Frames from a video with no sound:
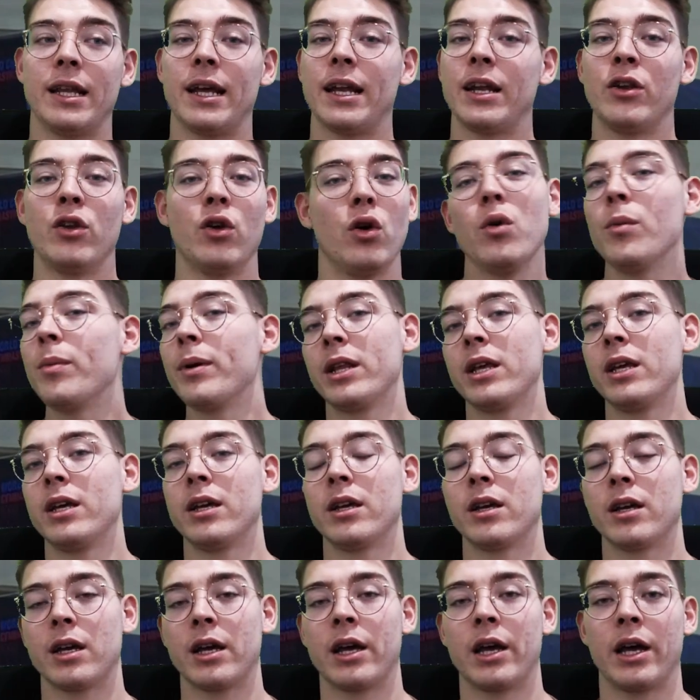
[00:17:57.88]
that nobody
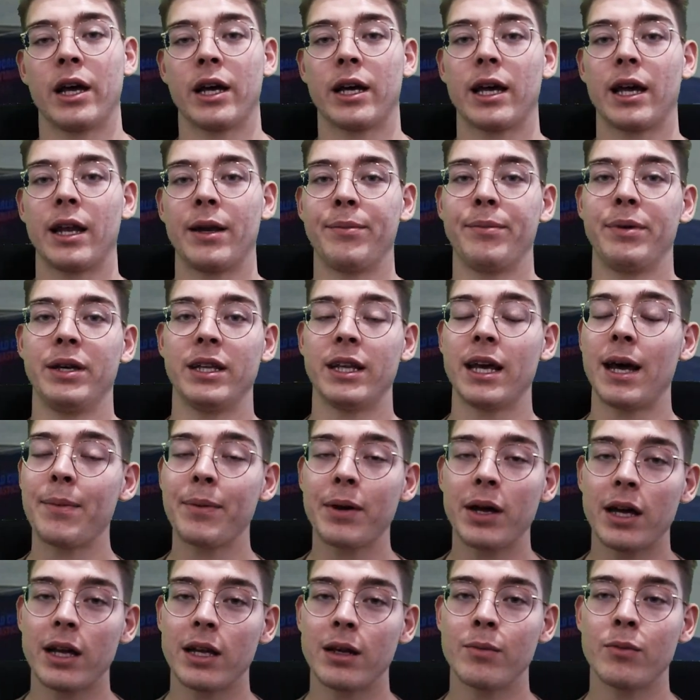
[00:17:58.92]
can beat
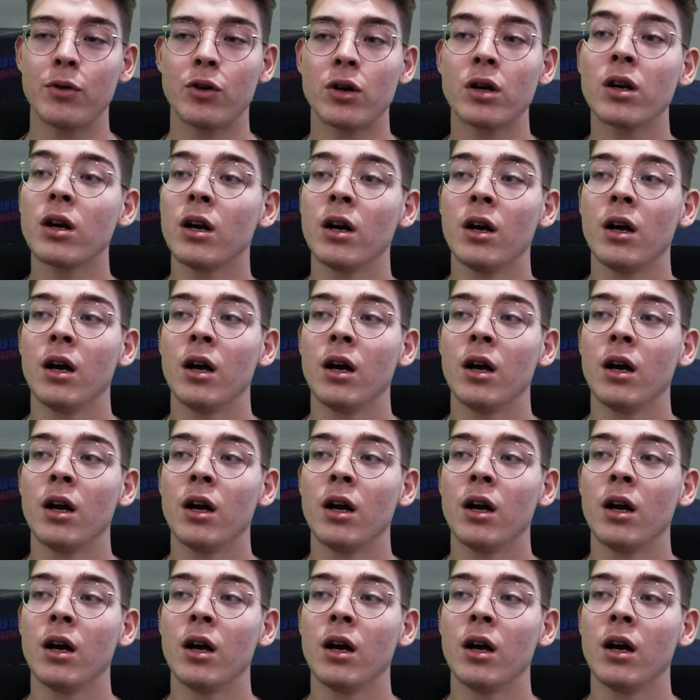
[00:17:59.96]
Epke anymore,